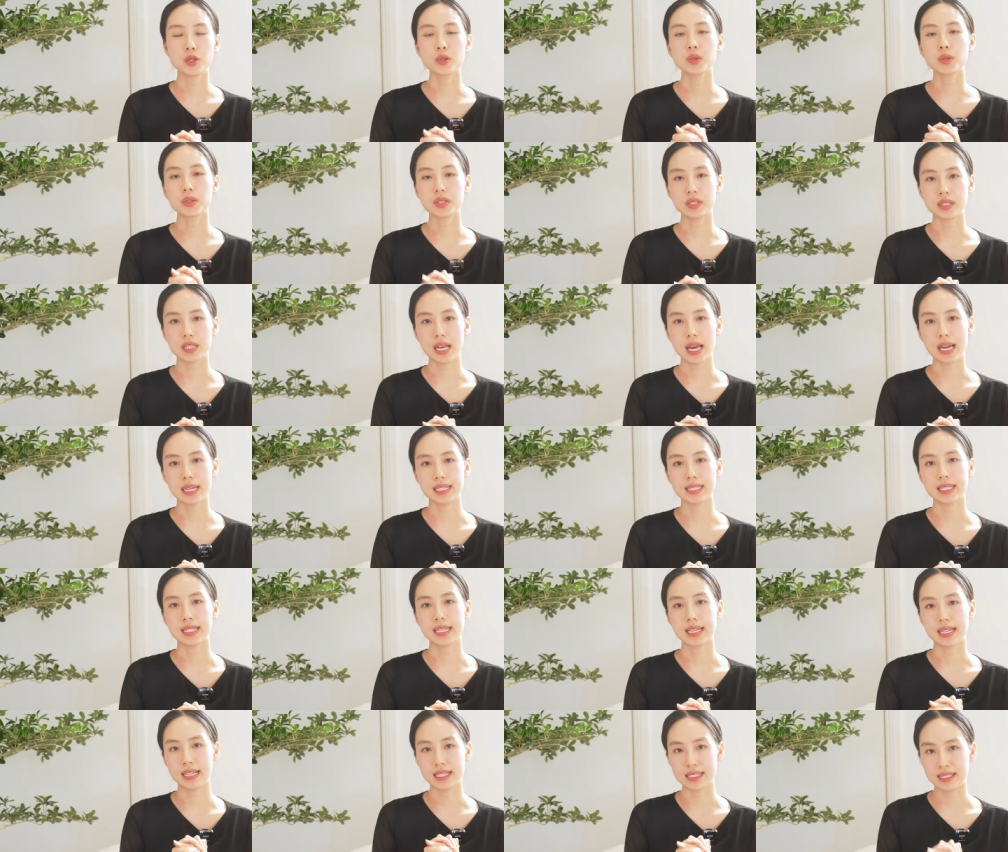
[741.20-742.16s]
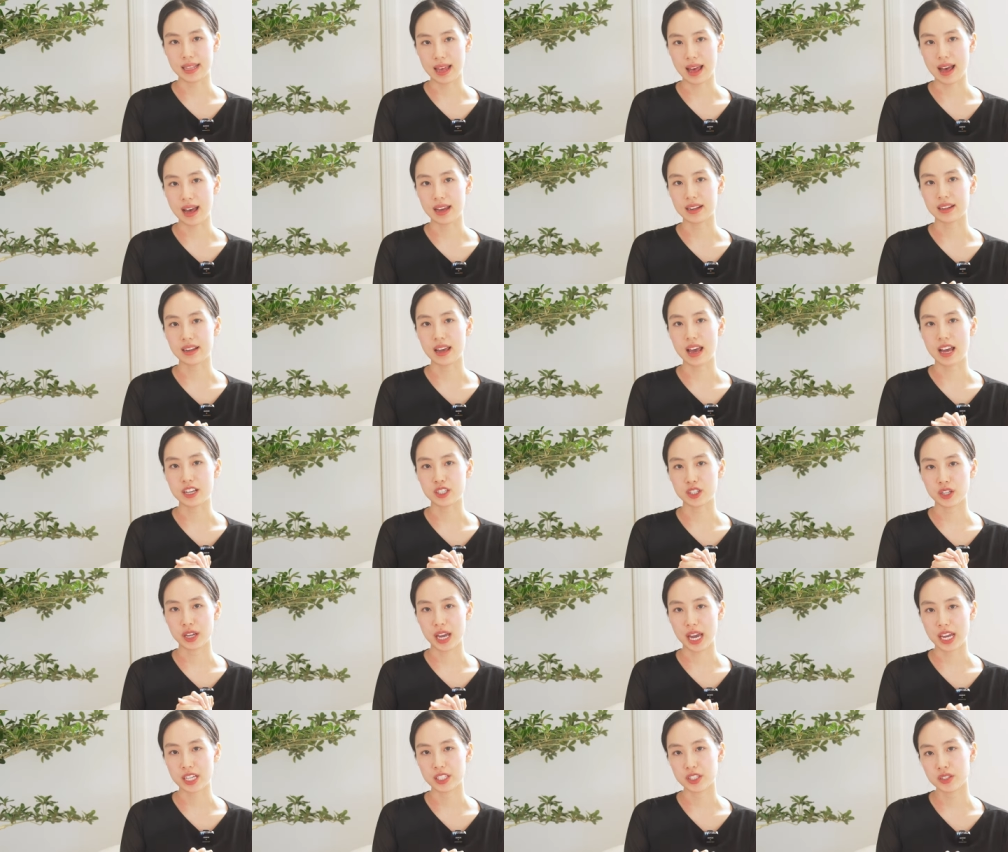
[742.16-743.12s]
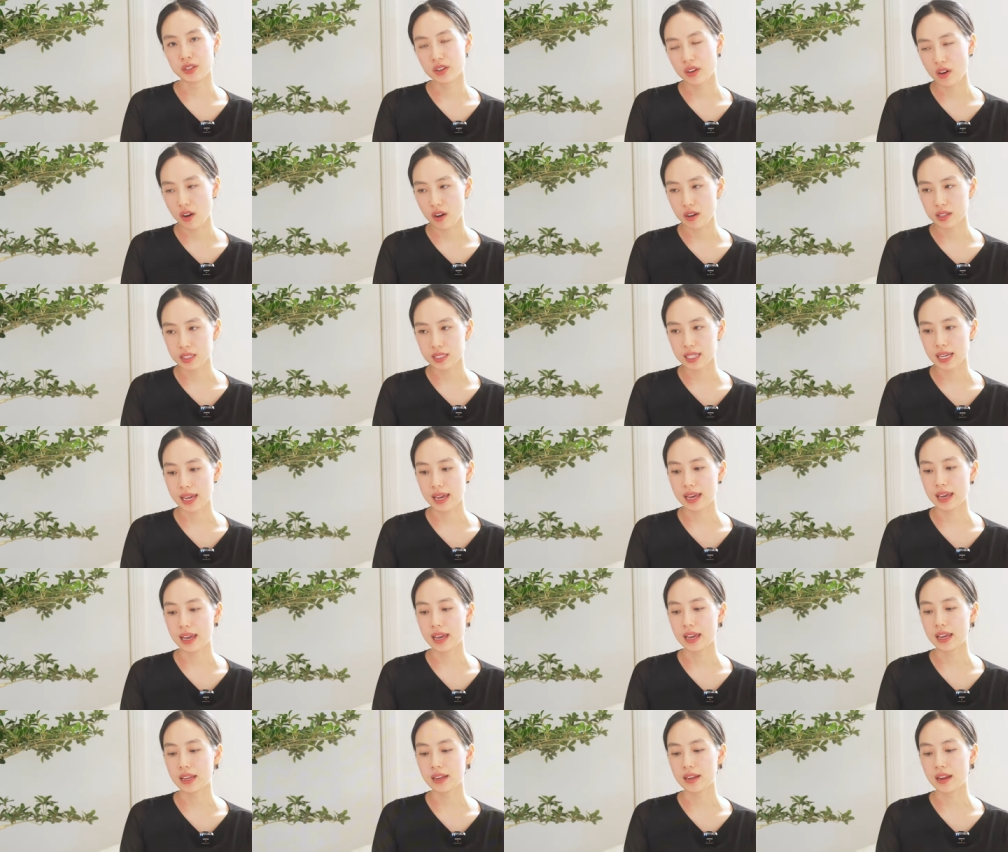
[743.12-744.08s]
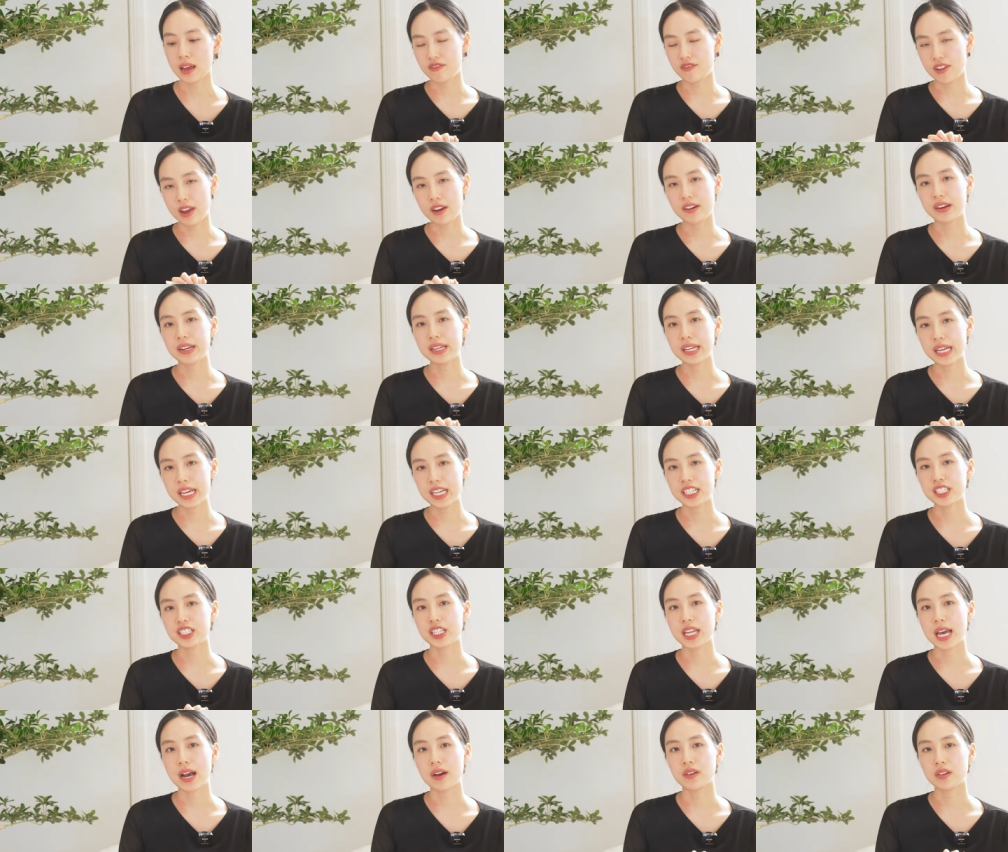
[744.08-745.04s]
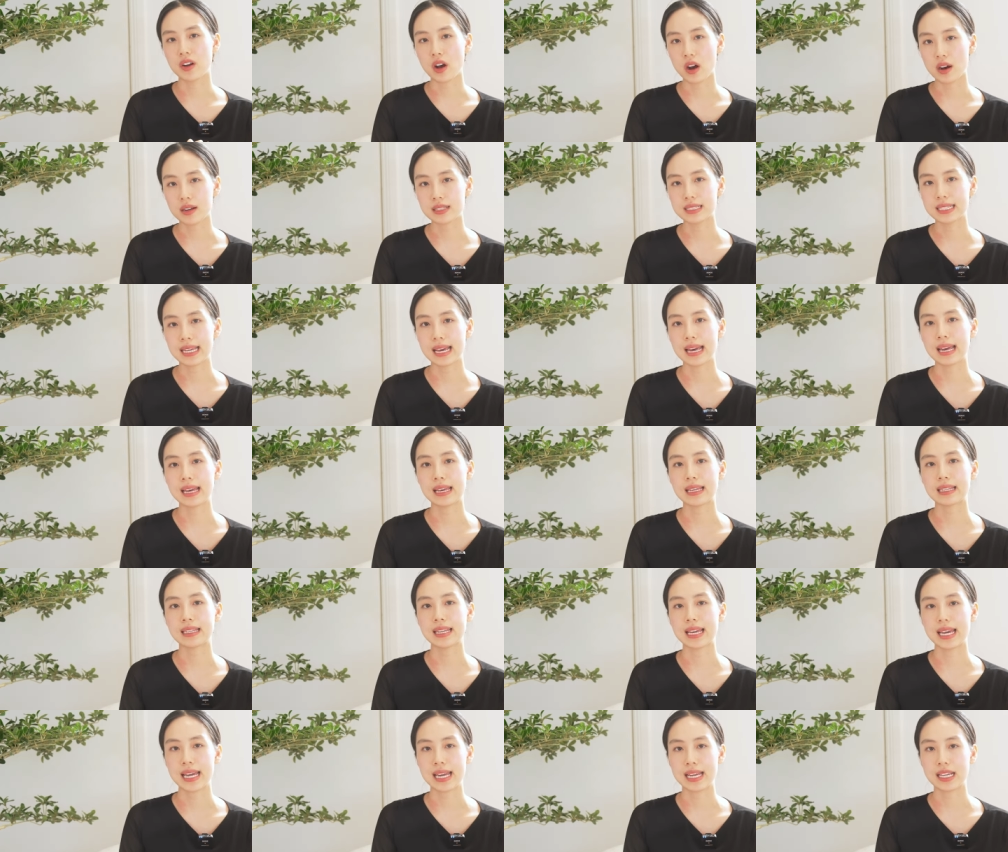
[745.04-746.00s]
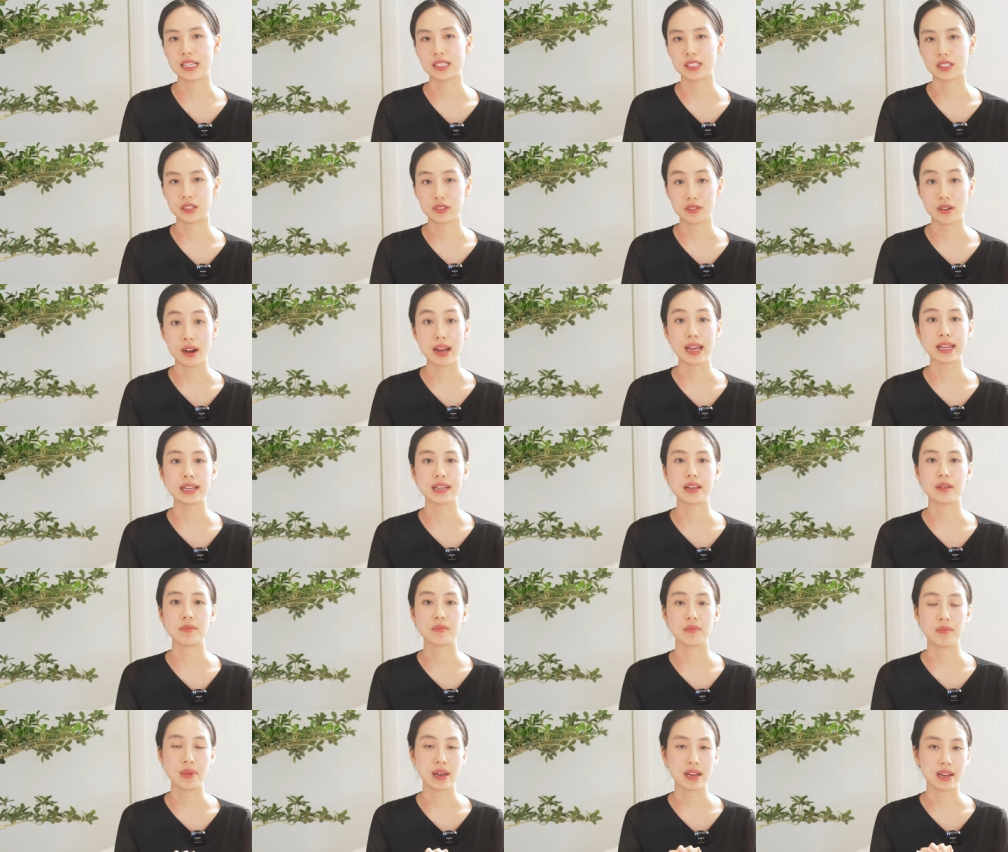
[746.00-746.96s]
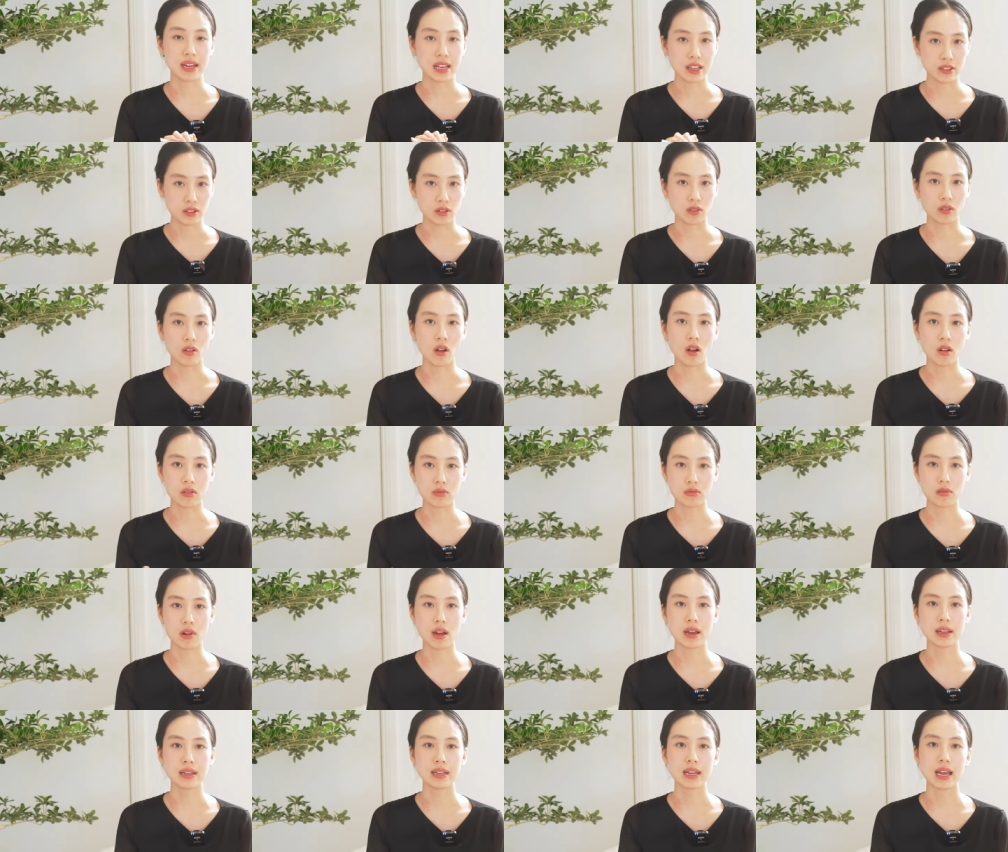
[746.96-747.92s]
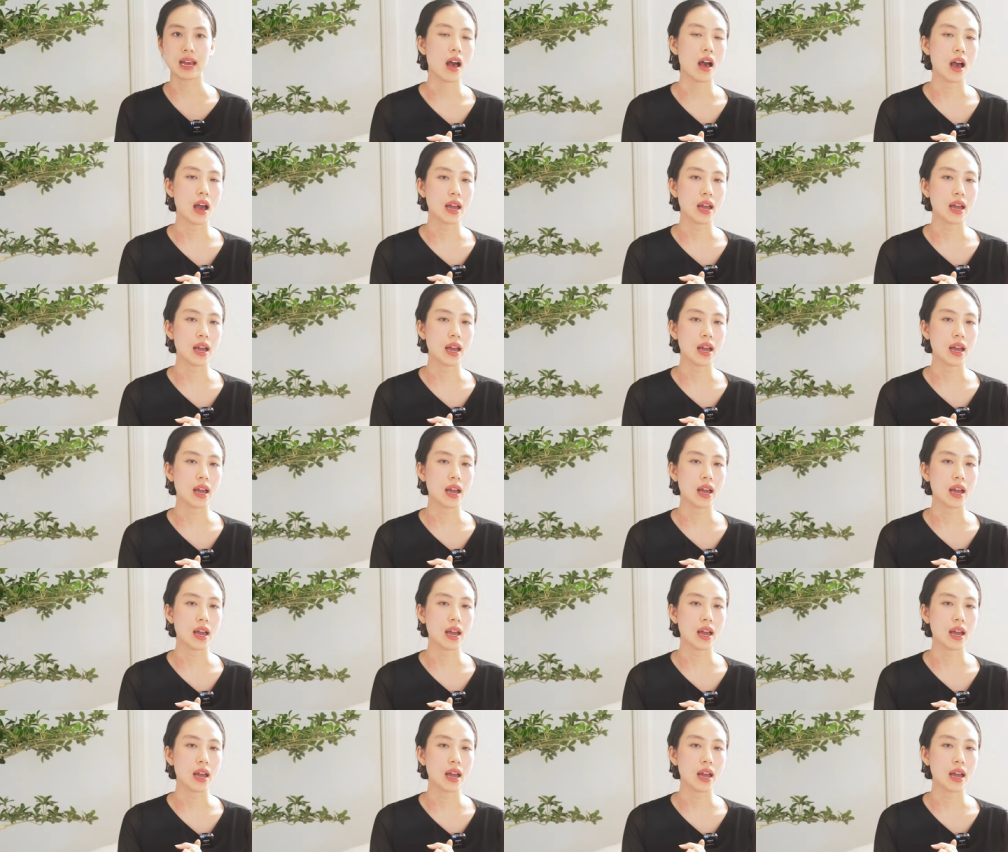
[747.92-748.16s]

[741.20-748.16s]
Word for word: two cents is that educational content, very niche out content is great, but in the long run,